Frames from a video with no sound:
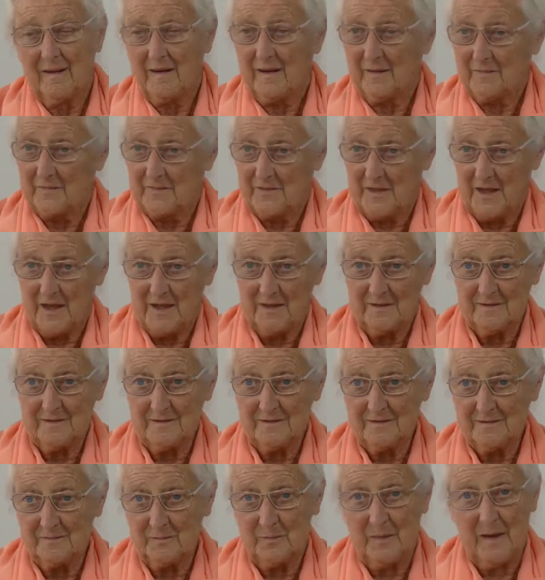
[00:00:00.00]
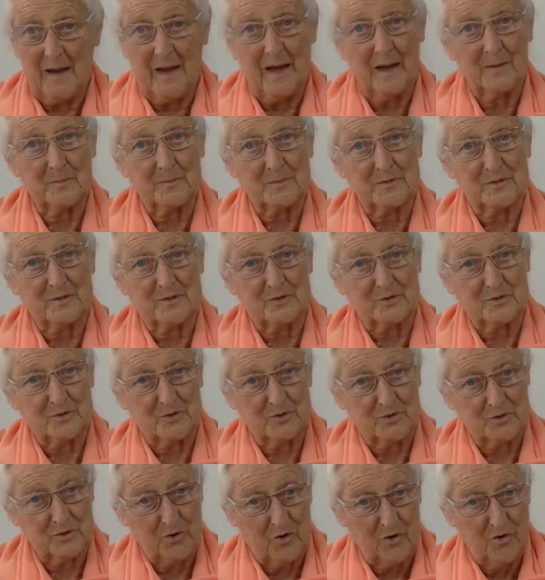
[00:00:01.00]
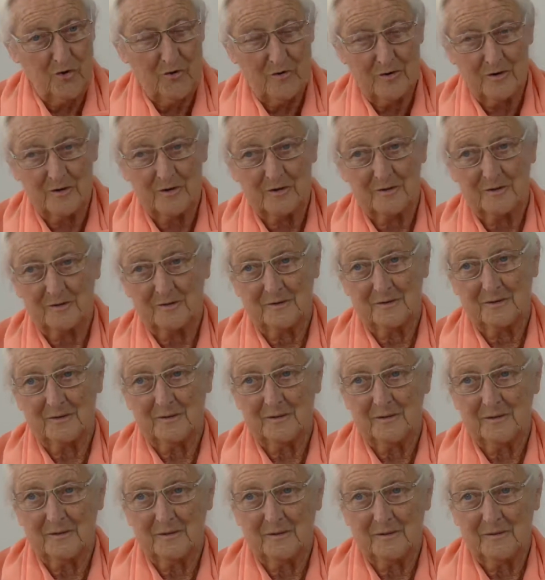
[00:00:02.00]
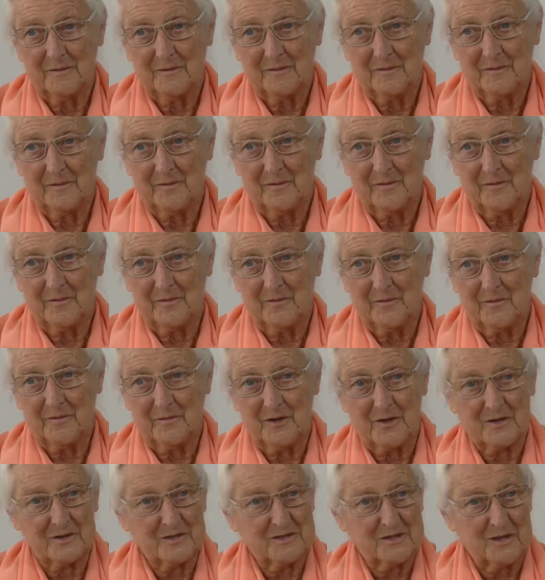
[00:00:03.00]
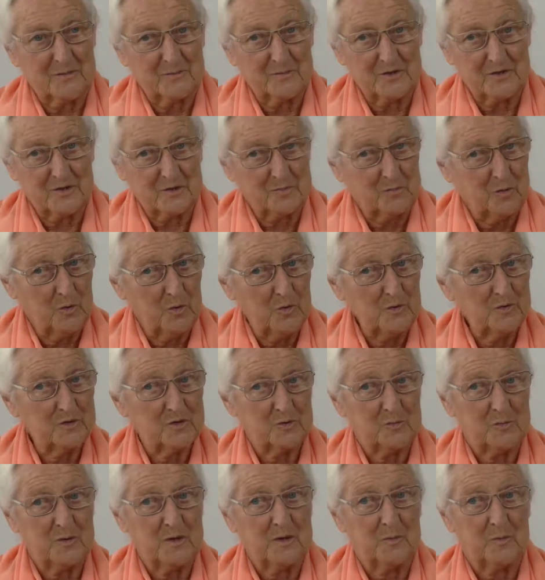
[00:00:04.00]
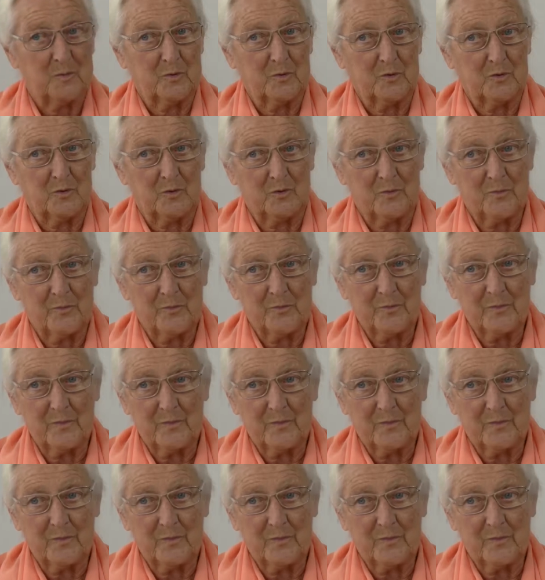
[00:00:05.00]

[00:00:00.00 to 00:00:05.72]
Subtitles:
And then perhaps the shock that some sports people